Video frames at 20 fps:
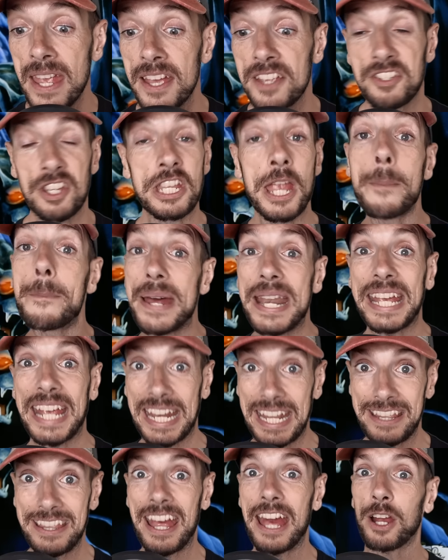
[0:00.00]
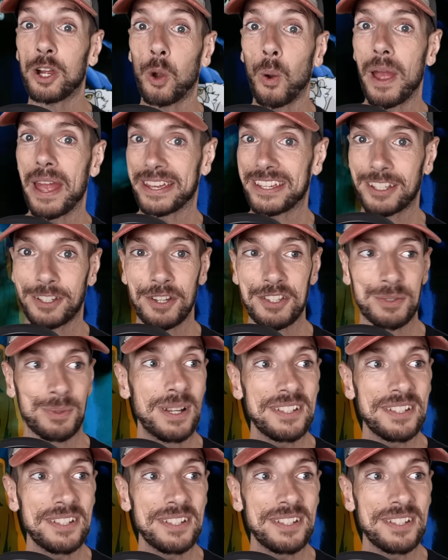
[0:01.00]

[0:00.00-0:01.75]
So you better get in there quick, because